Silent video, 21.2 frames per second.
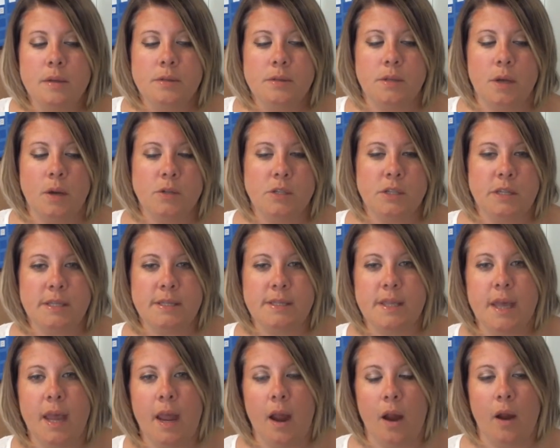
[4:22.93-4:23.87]
So she's
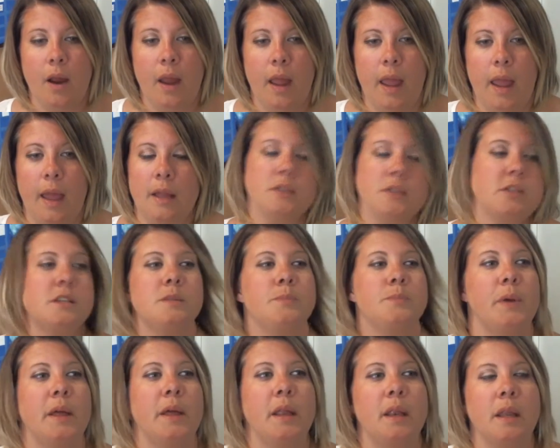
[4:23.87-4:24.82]
there, and
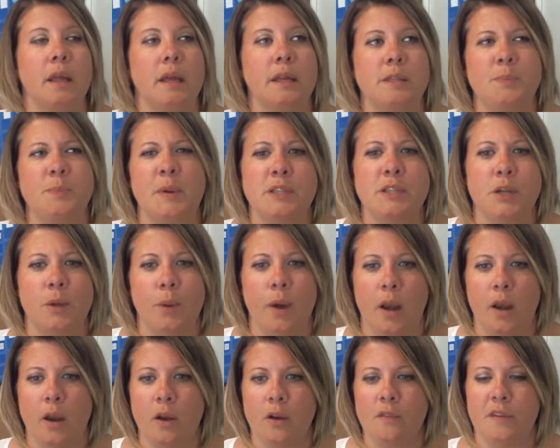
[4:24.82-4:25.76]
it's been
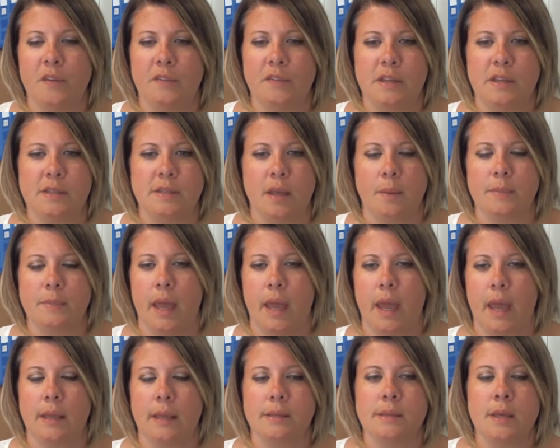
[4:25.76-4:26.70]
250 some
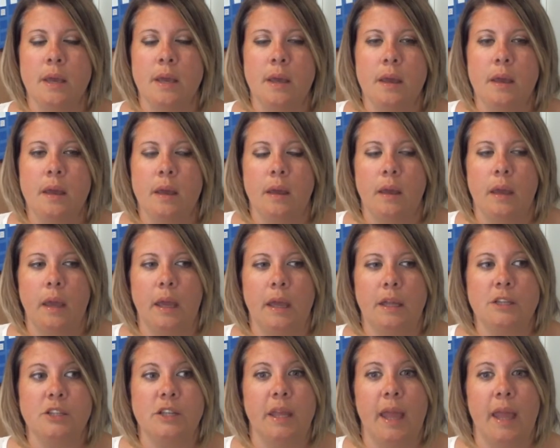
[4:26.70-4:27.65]
days,
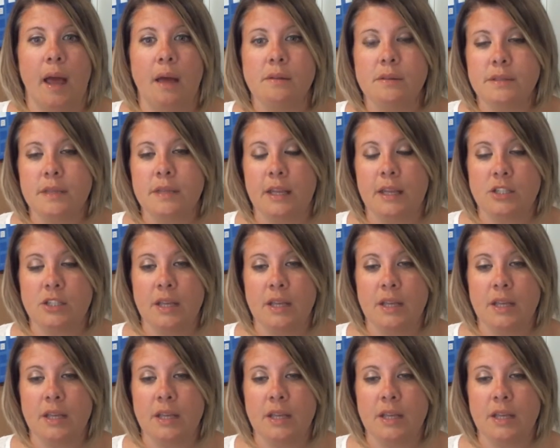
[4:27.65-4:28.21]
and she counts the days.